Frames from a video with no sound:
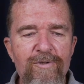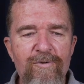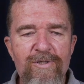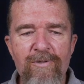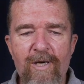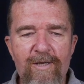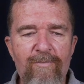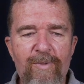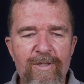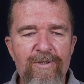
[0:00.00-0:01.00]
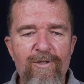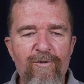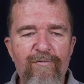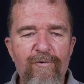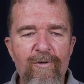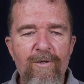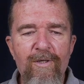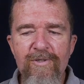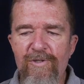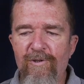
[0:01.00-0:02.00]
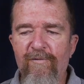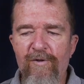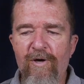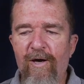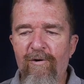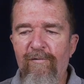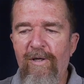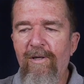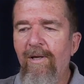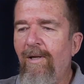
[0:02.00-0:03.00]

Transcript: So it's not a big deal for still photography.